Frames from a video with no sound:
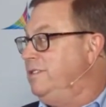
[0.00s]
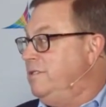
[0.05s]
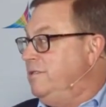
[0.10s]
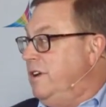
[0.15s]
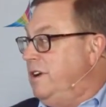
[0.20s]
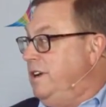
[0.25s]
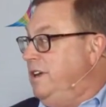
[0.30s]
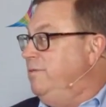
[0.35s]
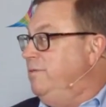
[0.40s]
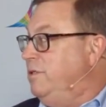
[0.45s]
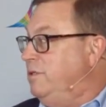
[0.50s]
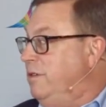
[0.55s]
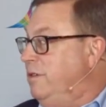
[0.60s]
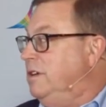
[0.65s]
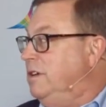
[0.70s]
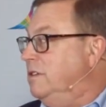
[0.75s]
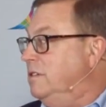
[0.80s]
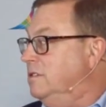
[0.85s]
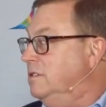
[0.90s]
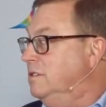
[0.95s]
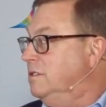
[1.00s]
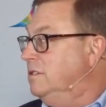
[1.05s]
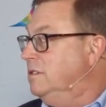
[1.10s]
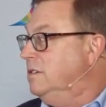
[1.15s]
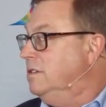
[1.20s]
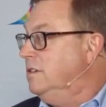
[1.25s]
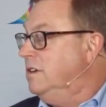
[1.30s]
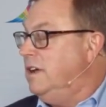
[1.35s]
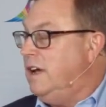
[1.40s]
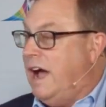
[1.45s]
They're not even real.
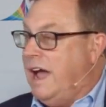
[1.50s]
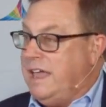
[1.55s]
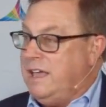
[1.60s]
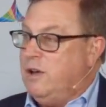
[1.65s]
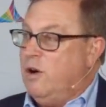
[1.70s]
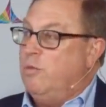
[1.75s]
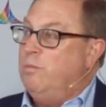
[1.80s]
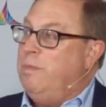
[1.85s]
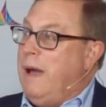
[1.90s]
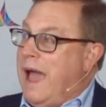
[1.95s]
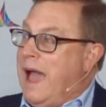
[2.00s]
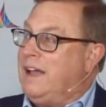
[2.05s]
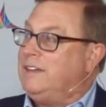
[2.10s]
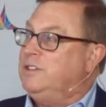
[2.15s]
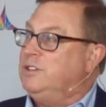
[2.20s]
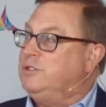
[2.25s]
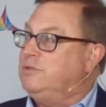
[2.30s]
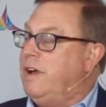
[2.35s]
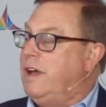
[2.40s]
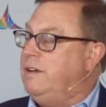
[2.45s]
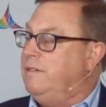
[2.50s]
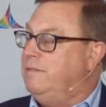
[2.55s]
I go back to try to validate.